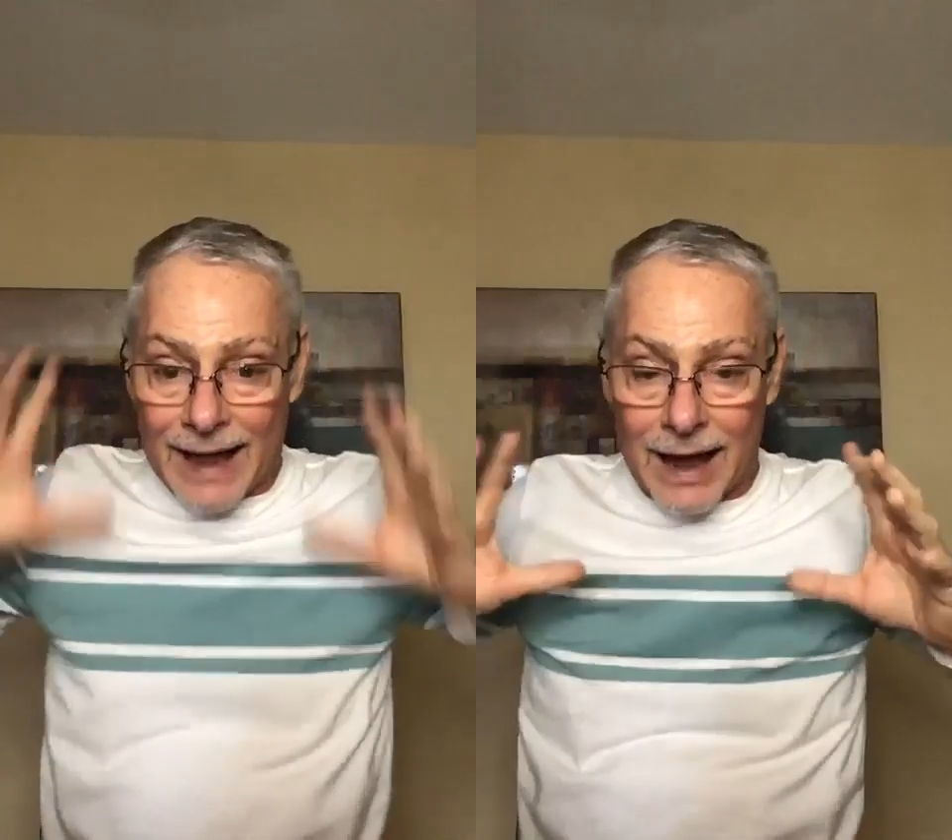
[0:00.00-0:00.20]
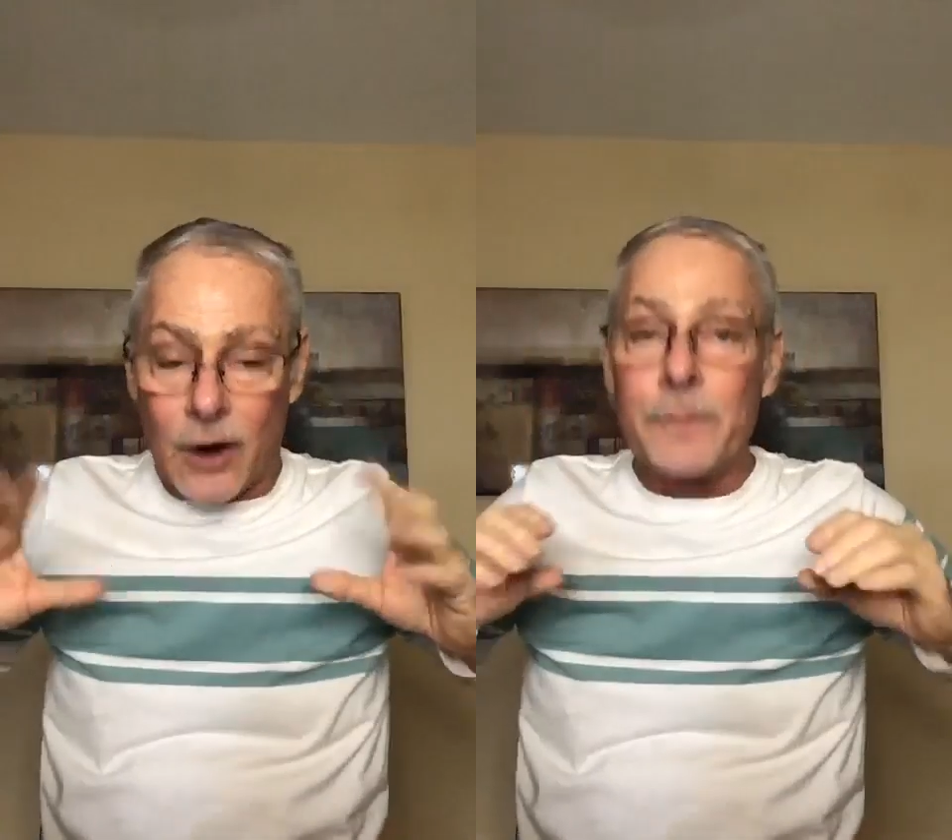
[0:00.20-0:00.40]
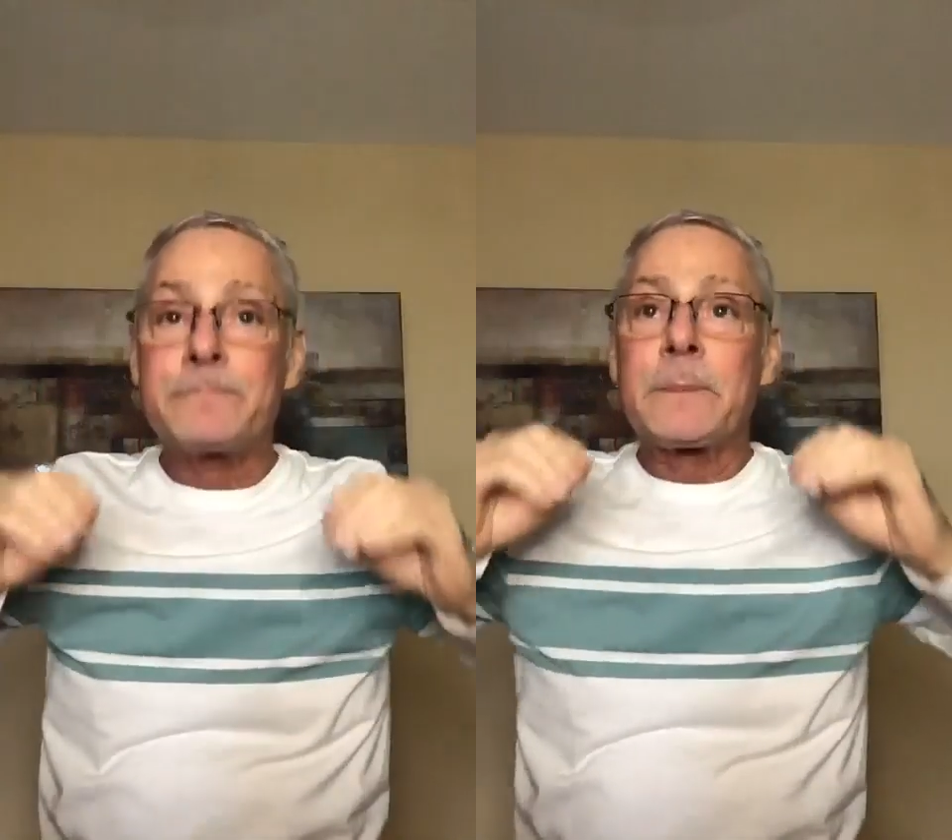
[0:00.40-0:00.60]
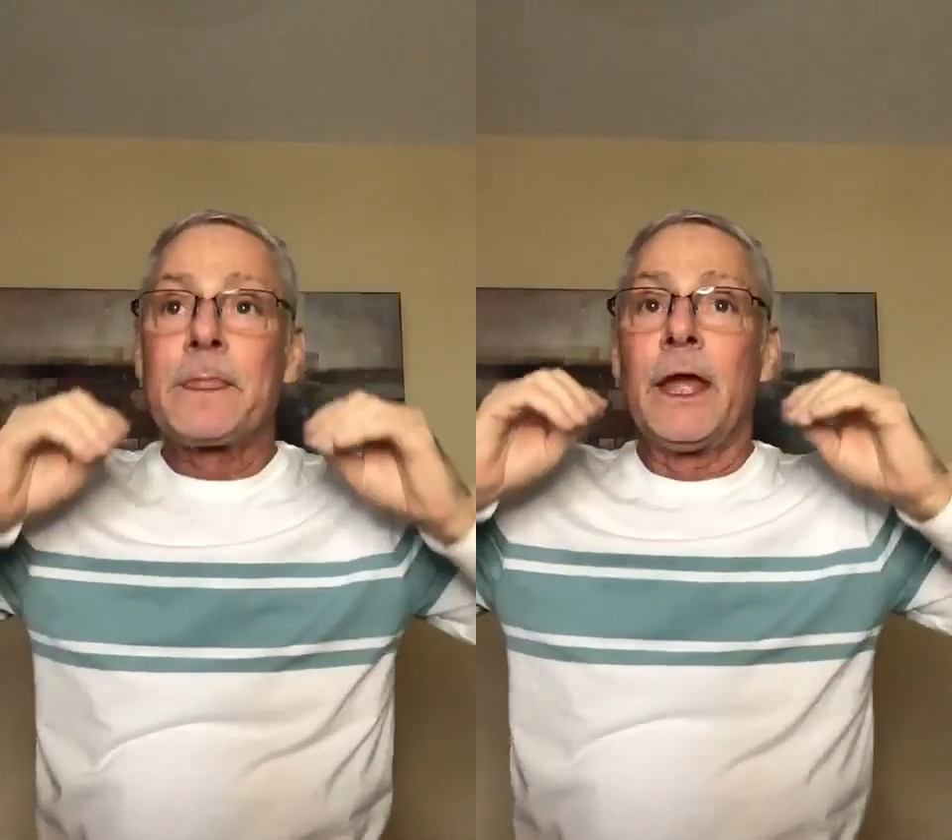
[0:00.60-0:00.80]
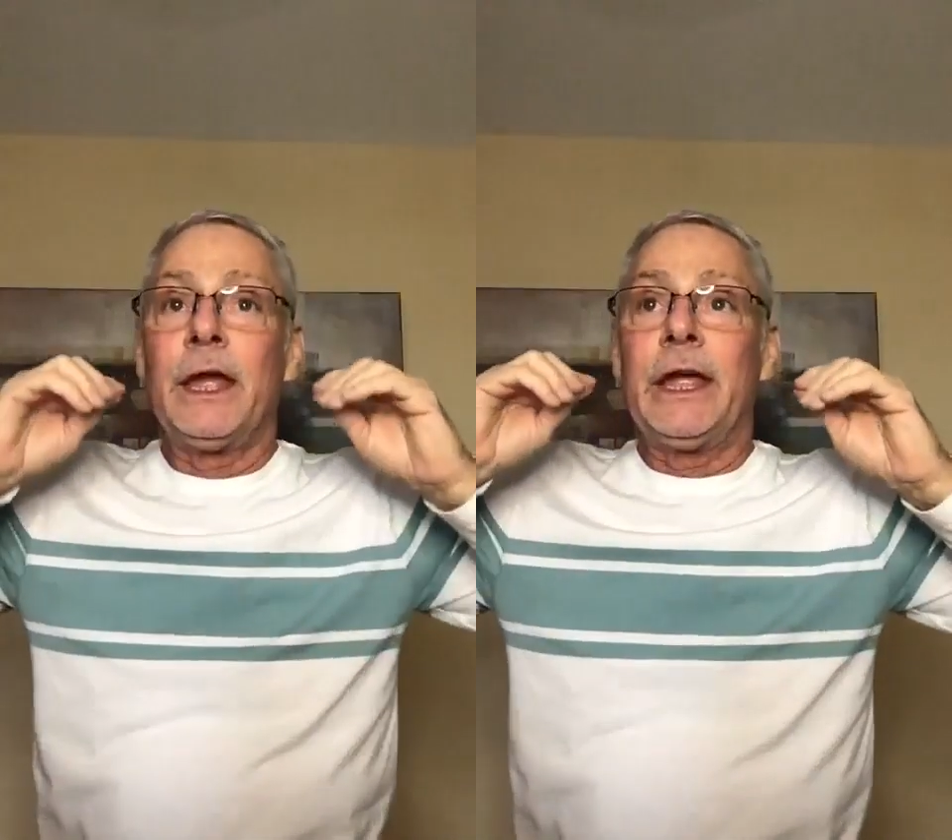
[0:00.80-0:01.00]
now
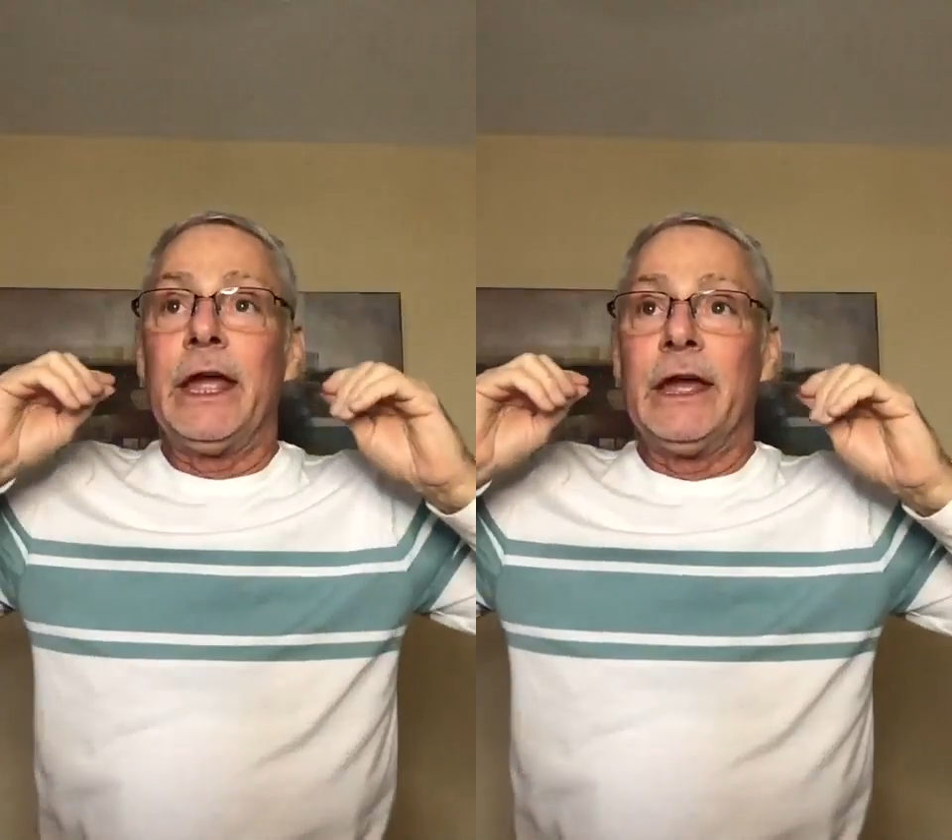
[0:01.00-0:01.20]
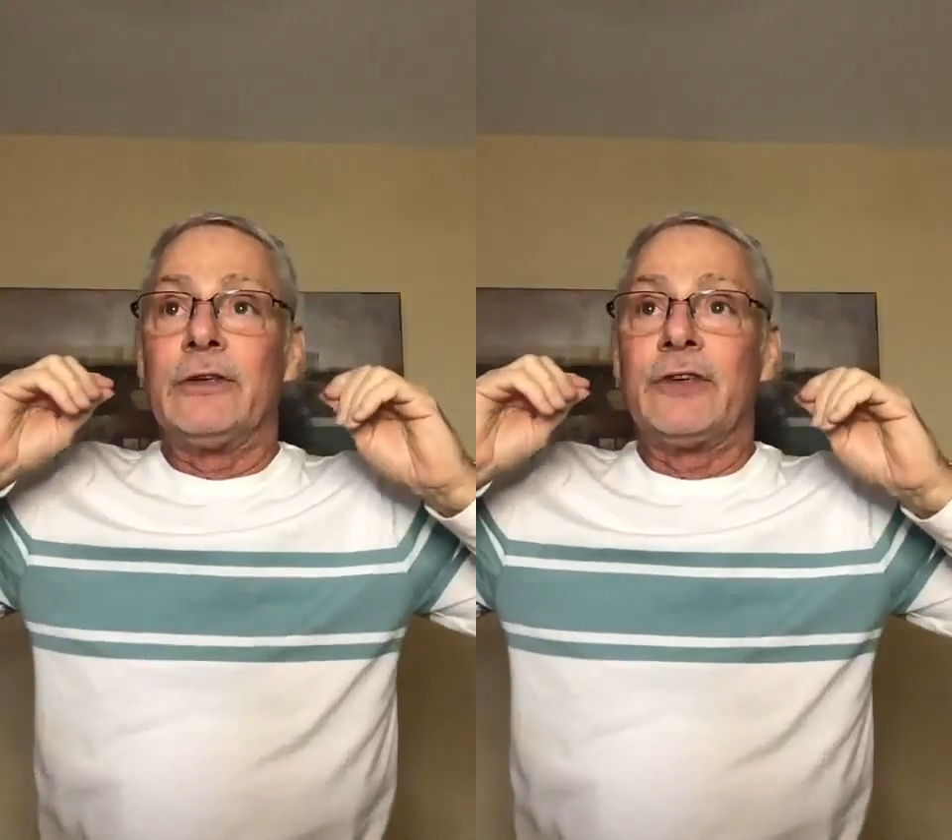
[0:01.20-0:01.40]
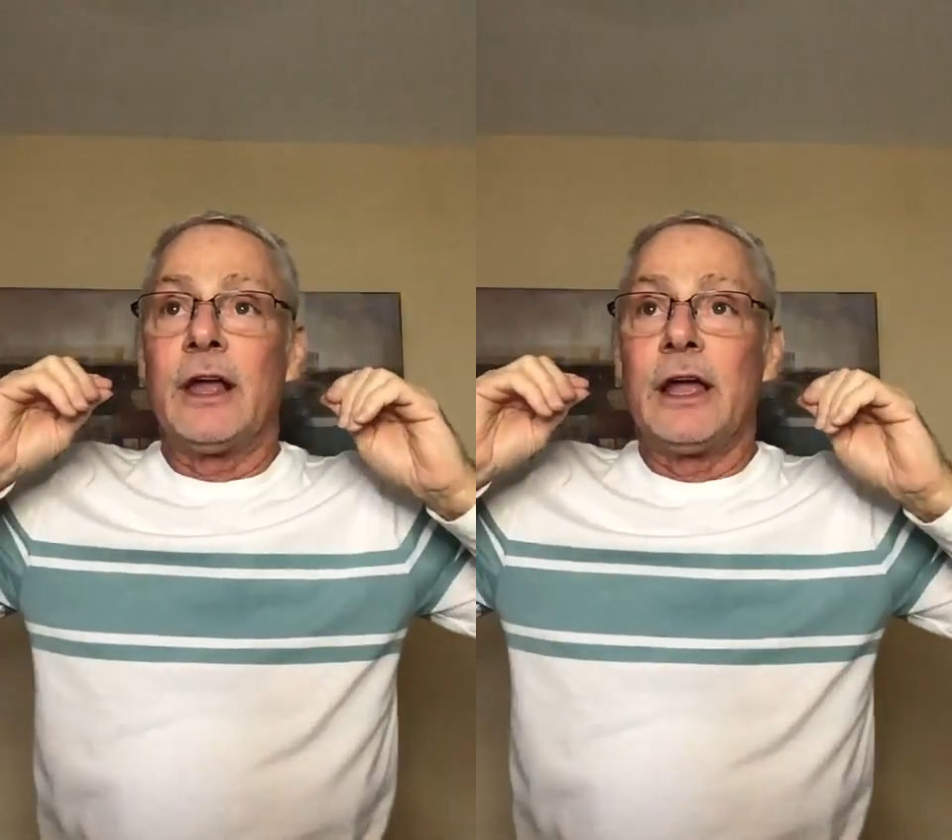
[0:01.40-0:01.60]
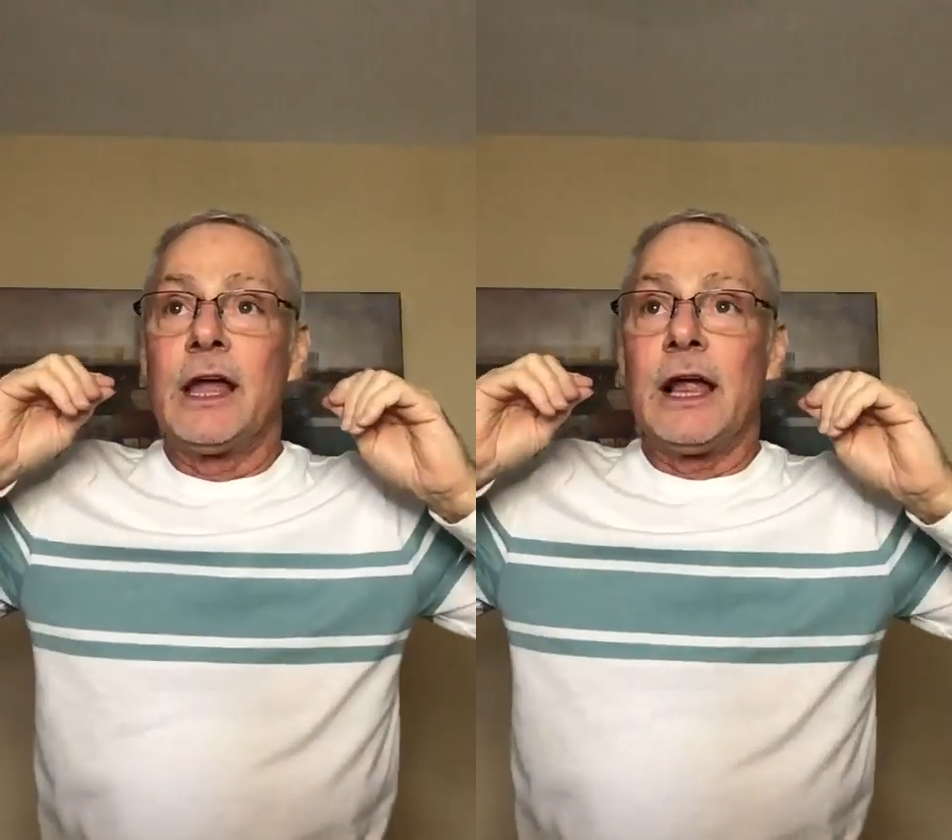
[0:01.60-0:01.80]
is